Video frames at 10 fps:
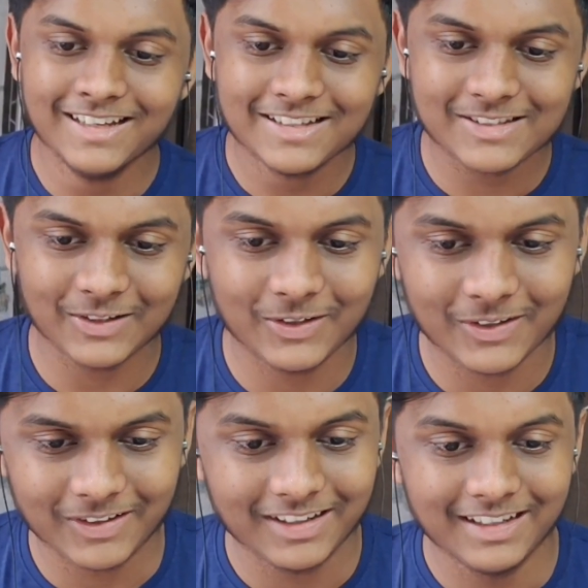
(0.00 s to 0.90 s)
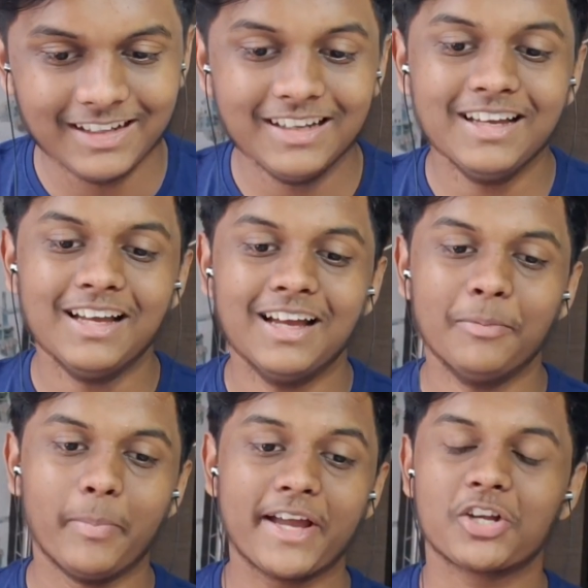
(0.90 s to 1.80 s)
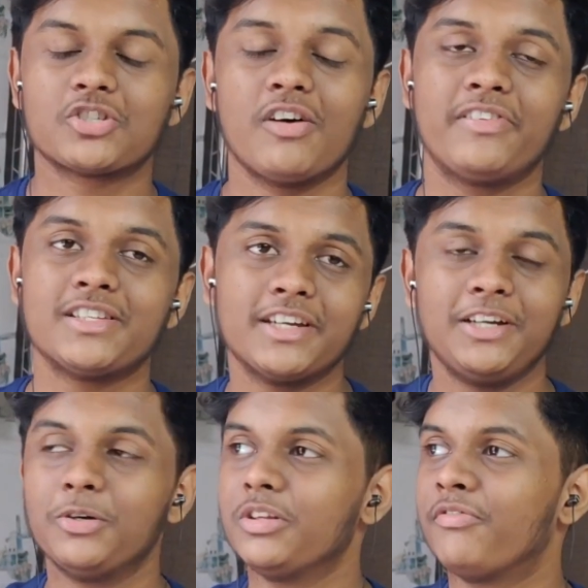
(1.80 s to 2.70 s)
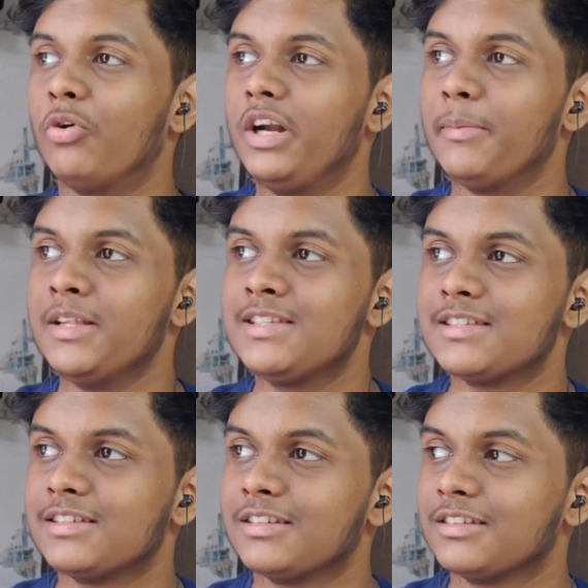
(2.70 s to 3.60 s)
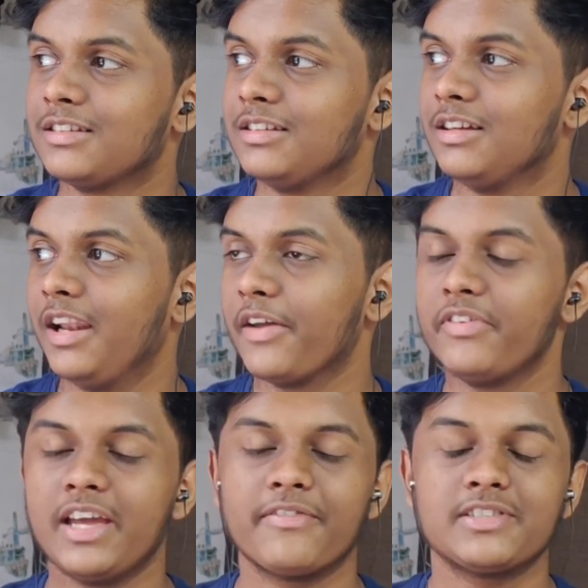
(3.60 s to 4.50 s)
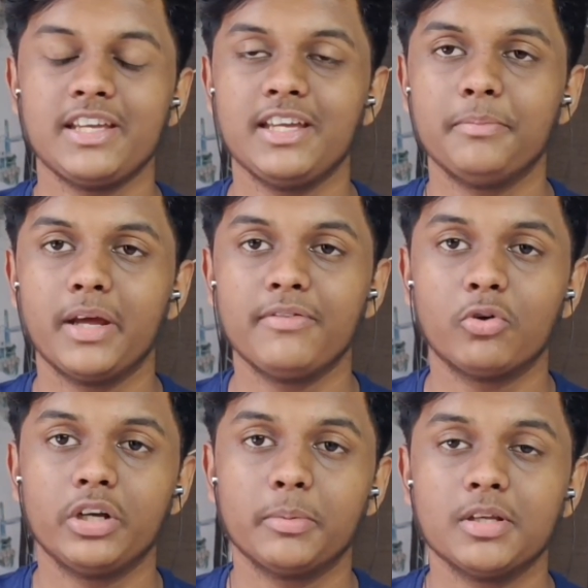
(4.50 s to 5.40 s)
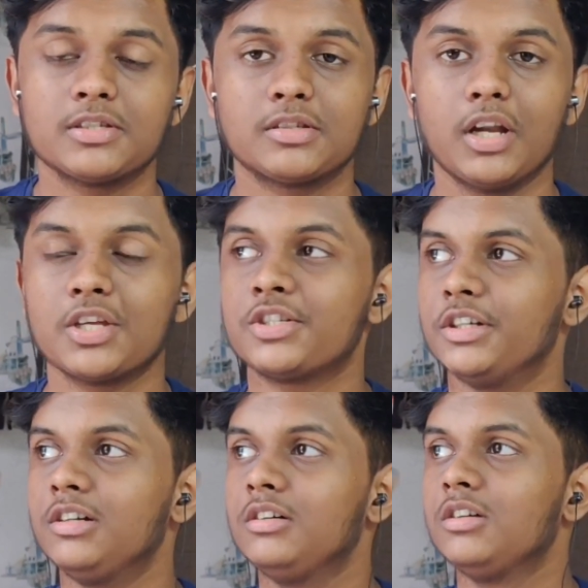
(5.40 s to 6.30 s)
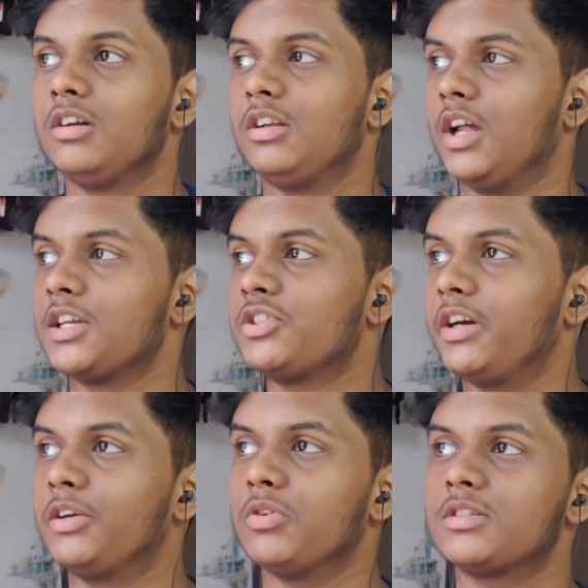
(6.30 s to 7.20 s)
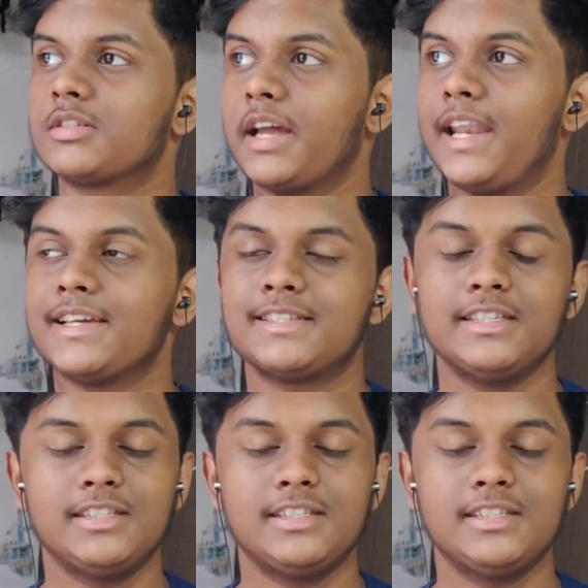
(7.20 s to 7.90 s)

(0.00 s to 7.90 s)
So Microsoft is into the foldables. Like we have seen many foldables last year. Last year it was Galaxy